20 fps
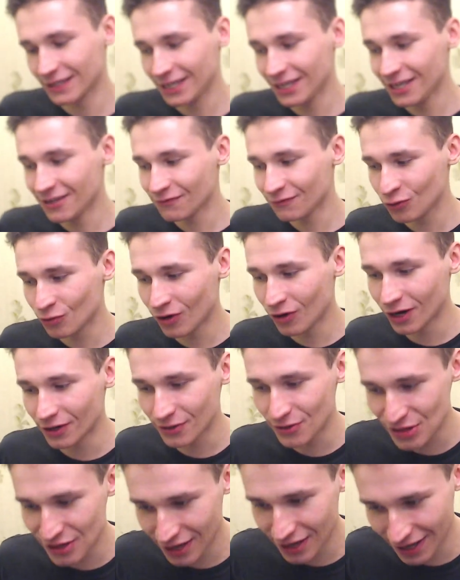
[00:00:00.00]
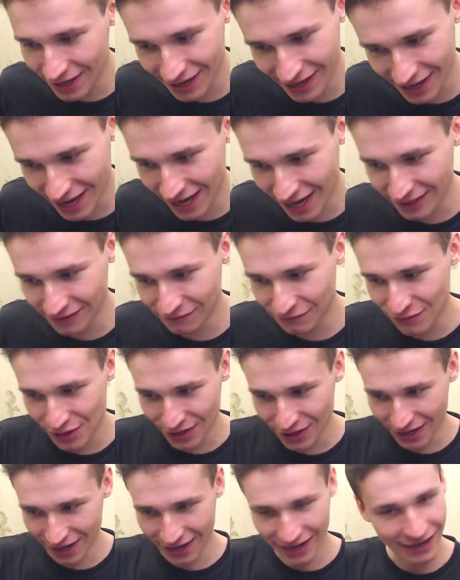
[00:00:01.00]
if you are the kind of
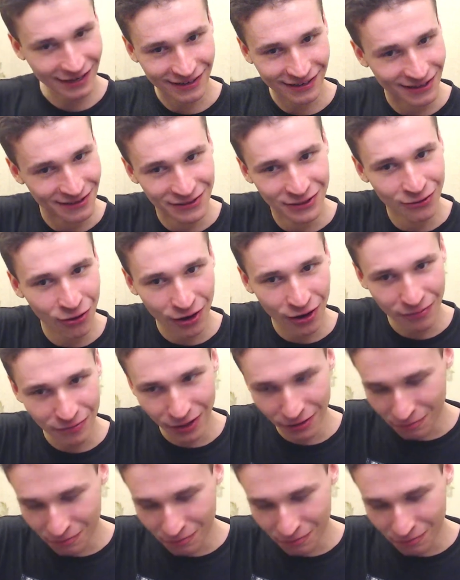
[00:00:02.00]
the normal